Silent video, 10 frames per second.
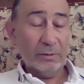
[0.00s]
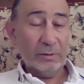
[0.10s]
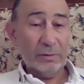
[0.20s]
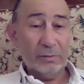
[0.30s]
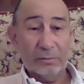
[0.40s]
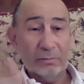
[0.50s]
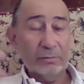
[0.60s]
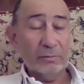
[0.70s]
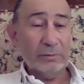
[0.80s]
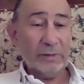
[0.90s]

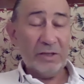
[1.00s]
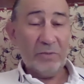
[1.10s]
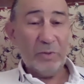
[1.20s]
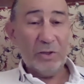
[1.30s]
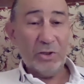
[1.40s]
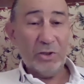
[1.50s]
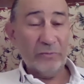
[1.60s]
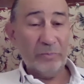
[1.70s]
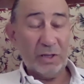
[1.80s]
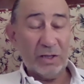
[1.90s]
or any picture of
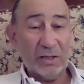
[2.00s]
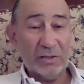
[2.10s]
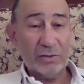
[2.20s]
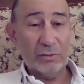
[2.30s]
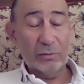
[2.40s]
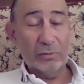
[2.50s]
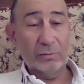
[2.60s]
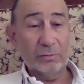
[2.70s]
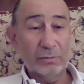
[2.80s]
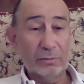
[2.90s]
Picasso,
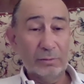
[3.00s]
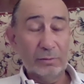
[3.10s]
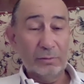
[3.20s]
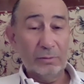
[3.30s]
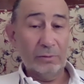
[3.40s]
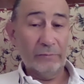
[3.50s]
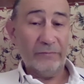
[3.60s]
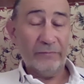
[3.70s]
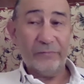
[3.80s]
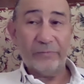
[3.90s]
of,
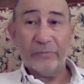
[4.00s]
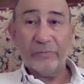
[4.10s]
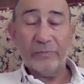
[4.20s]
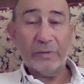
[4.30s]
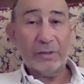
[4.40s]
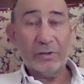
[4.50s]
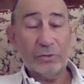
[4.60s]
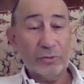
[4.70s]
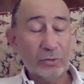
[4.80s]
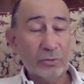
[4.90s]
I
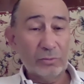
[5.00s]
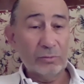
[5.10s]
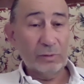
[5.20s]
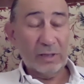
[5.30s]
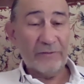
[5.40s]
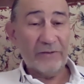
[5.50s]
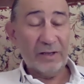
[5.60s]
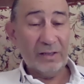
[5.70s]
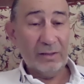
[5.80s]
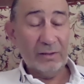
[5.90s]
don't know,
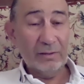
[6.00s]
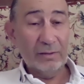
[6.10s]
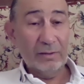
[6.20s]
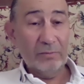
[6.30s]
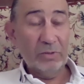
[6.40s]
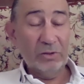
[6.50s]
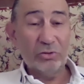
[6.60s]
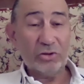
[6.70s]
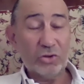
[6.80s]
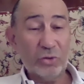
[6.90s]
Raphael,
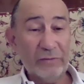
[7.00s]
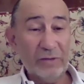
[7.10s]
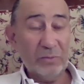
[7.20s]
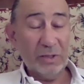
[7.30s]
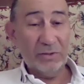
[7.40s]
belongs to everybody.